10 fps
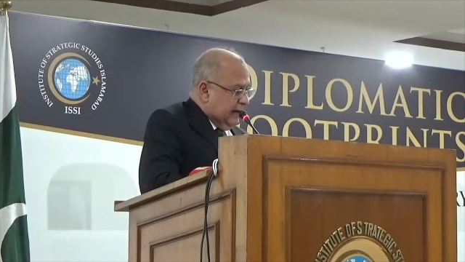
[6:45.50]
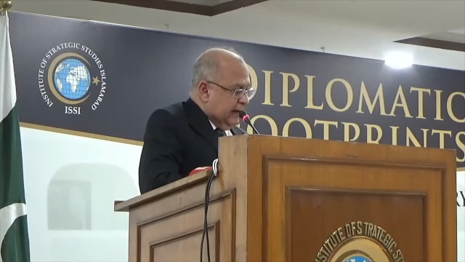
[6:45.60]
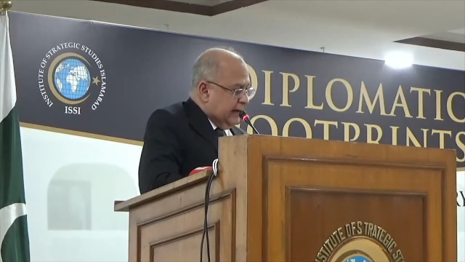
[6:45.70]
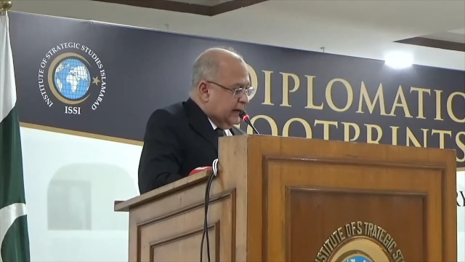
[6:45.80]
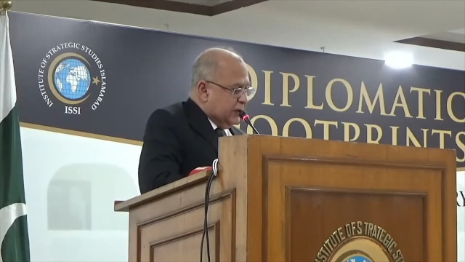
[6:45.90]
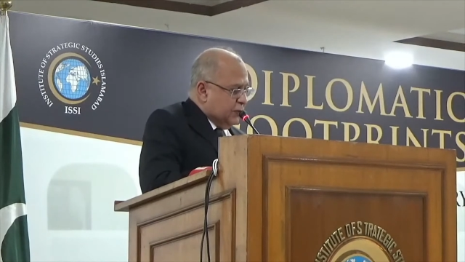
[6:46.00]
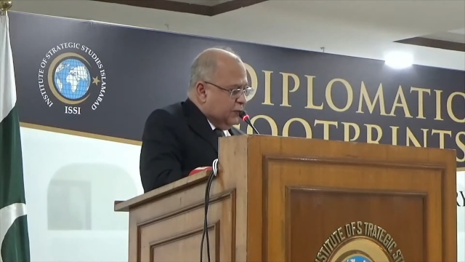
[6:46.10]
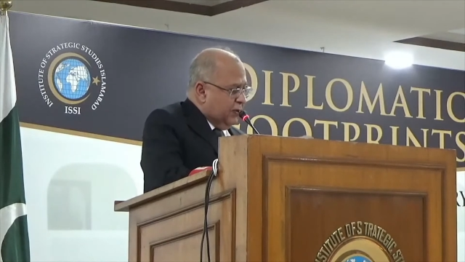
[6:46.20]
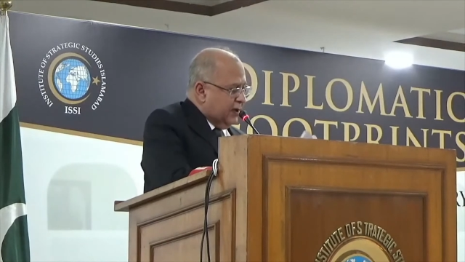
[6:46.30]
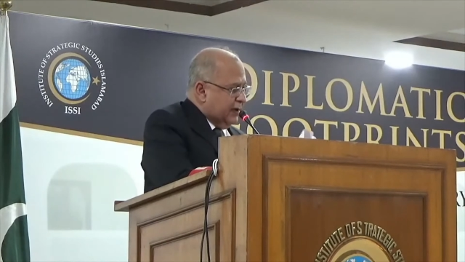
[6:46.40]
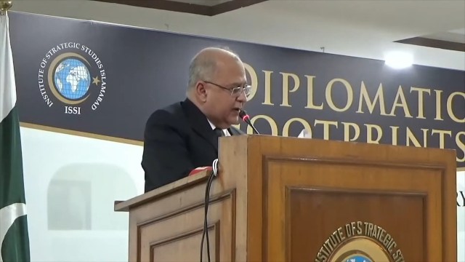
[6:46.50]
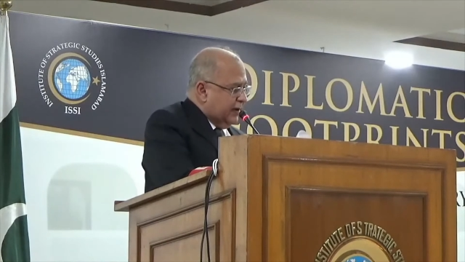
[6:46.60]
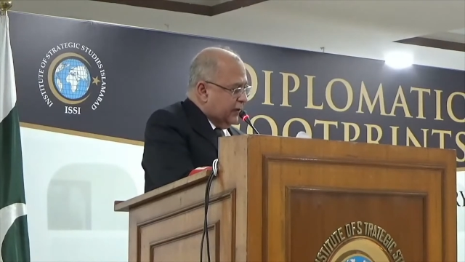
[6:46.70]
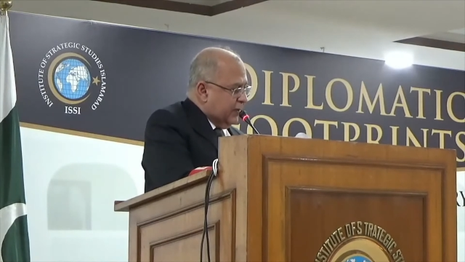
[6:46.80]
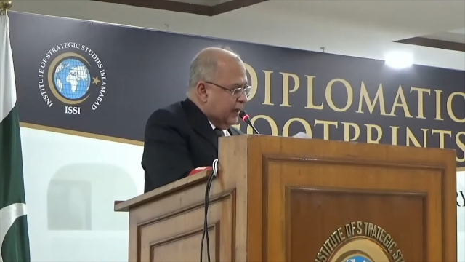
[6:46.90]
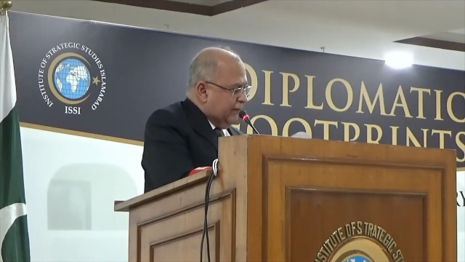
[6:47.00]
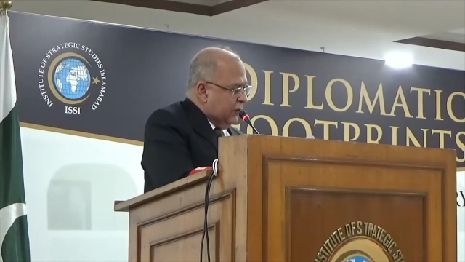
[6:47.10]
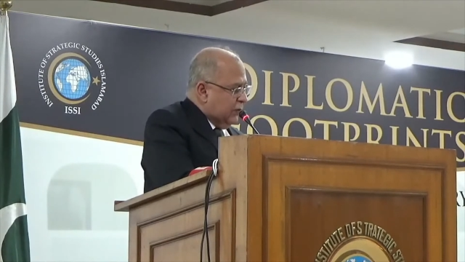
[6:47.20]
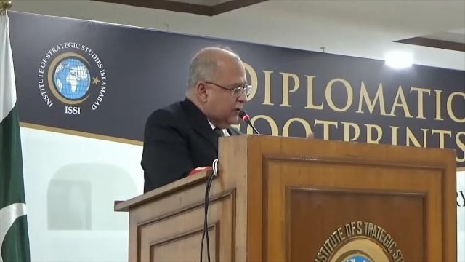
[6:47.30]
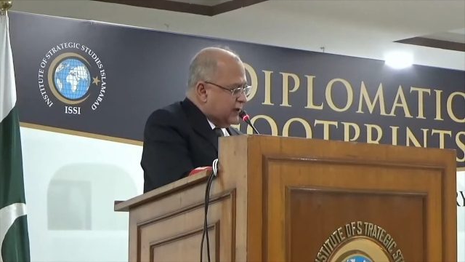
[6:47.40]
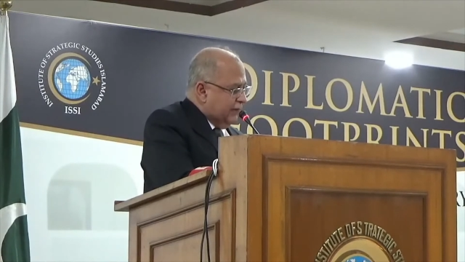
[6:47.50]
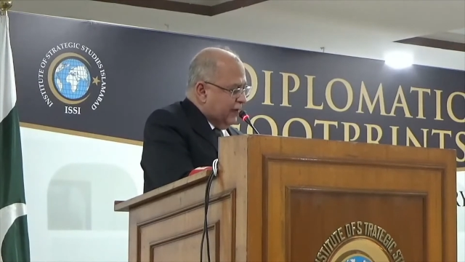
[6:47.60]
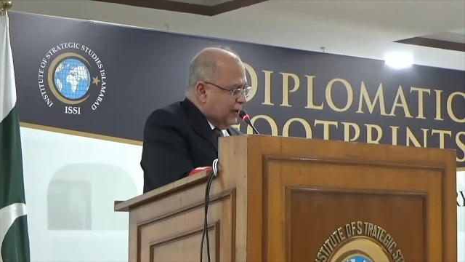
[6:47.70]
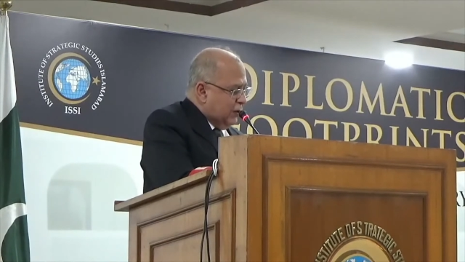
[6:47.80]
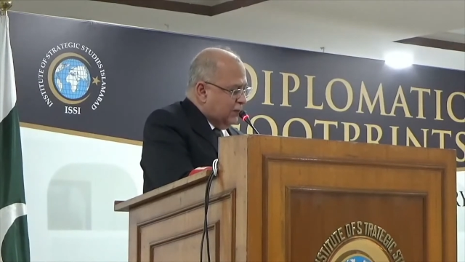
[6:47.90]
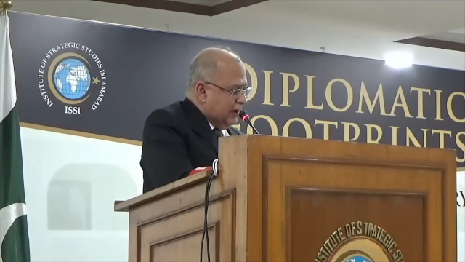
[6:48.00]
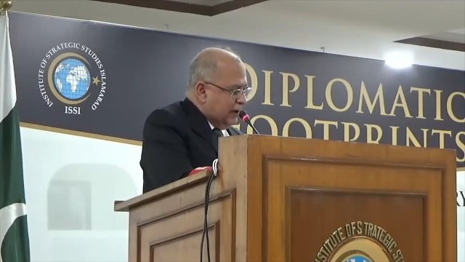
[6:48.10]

This book, in my view, is a valuable